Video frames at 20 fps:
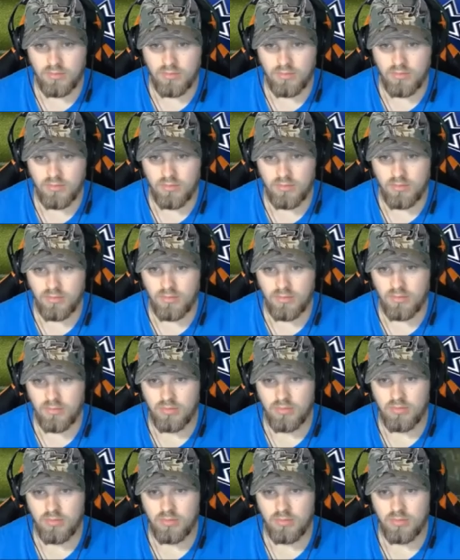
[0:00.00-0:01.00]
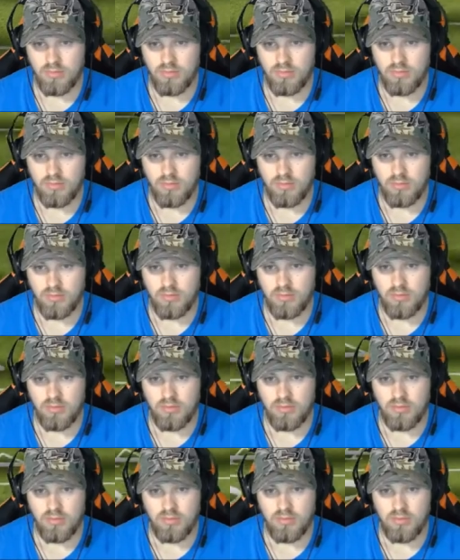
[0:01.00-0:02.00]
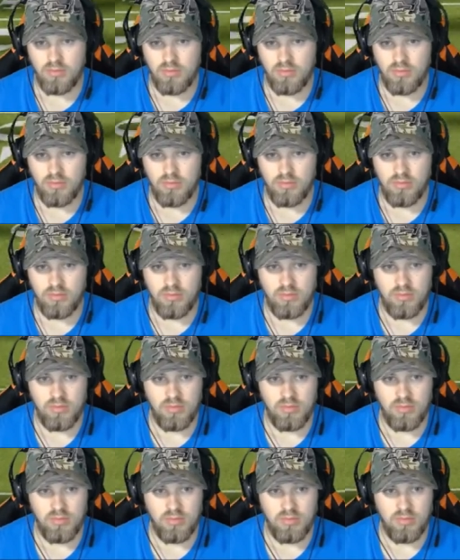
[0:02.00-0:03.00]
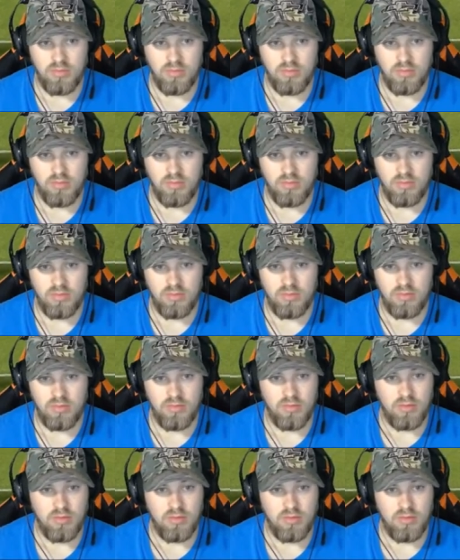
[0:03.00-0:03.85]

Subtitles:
(no one is talking)